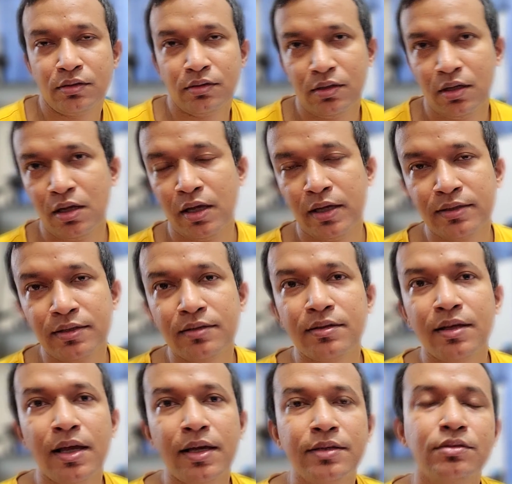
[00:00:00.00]

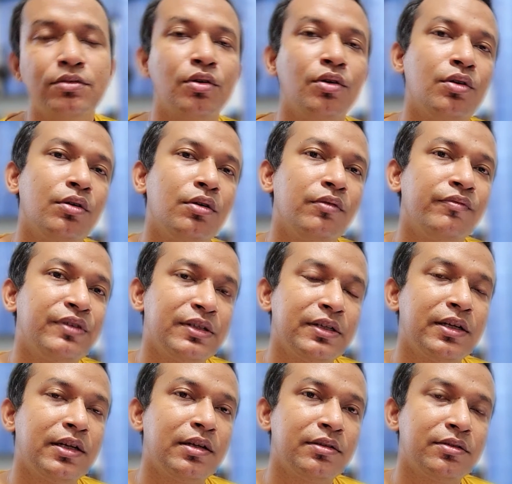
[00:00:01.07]
exercise or
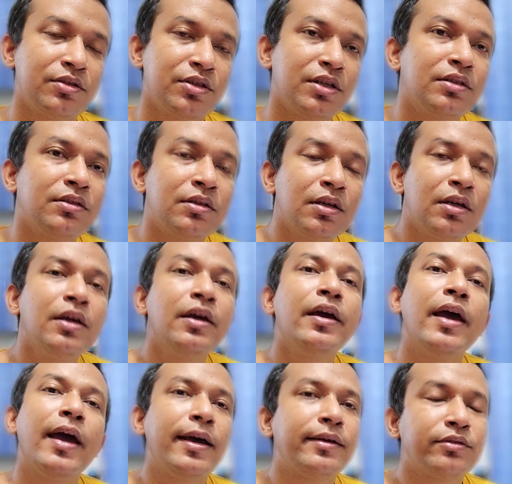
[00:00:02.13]
physical stress,
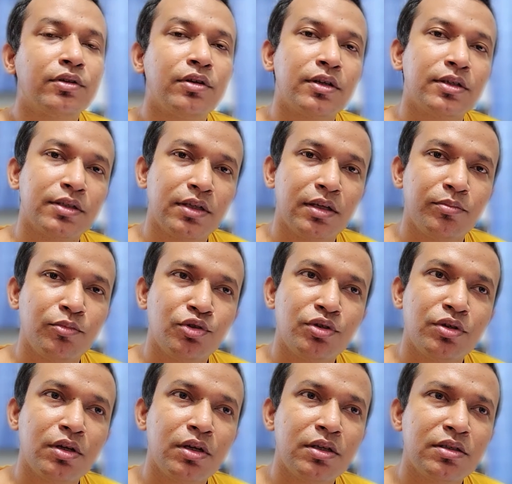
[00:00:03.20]
as well as
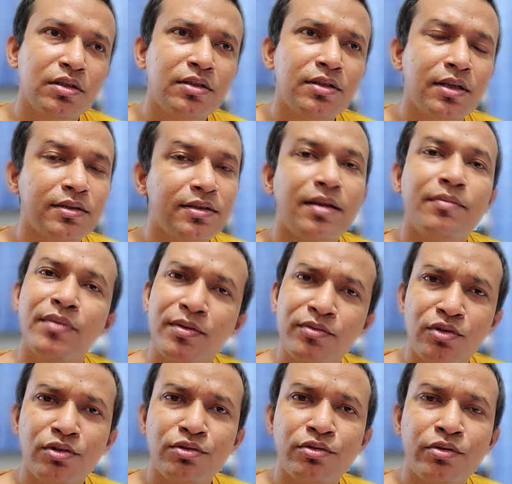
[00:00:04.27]
emotional stress, and sometimes
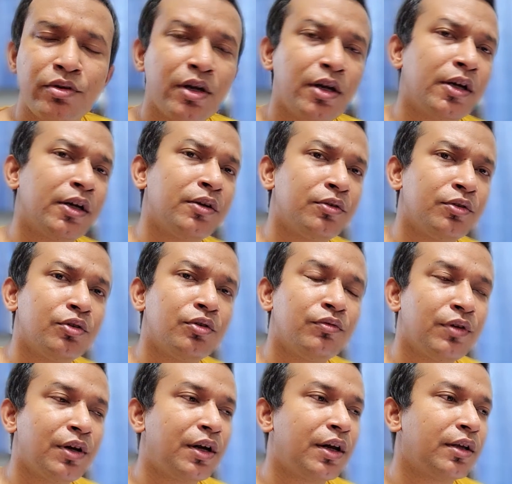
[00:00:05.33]
also related with
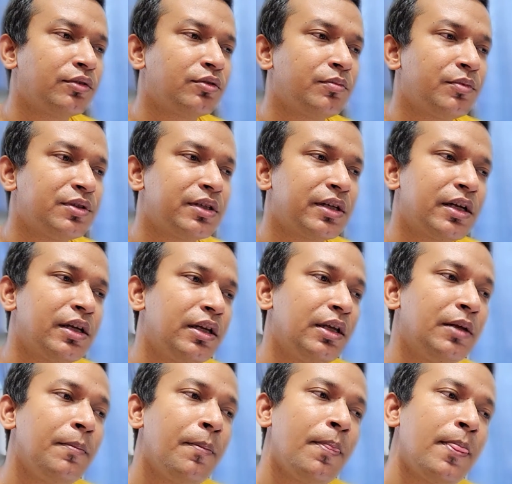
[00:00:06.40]
overeating. So basically,
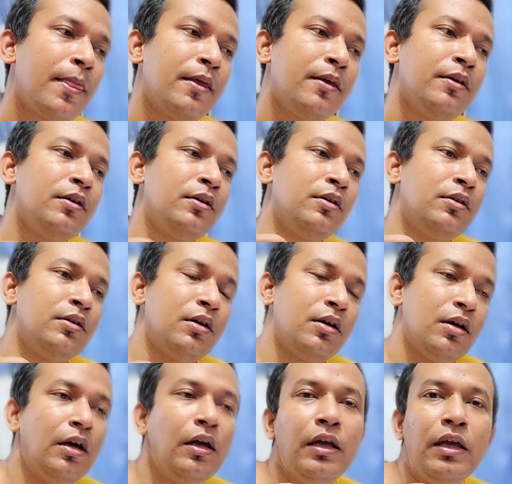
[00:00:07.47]

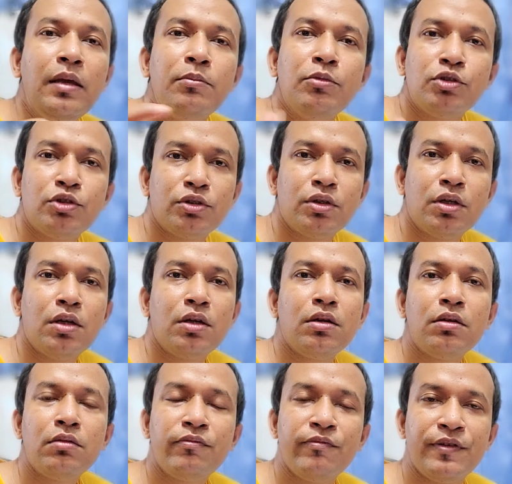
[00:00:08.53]

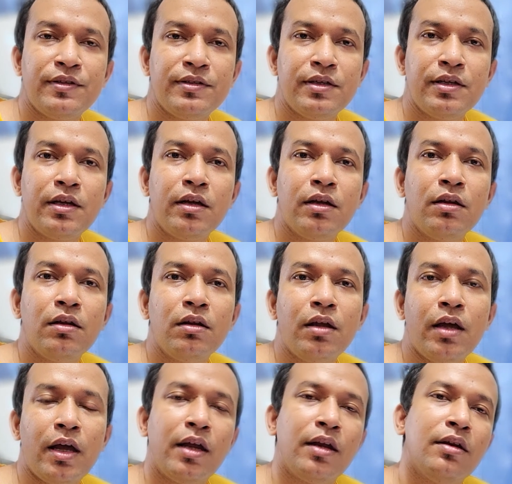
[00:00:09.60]
emotional, physical,
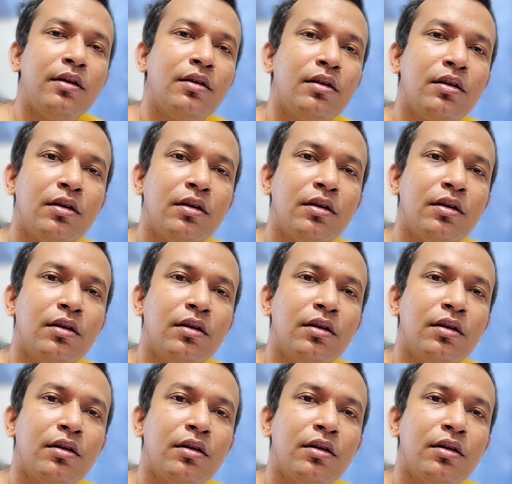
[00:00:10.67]
and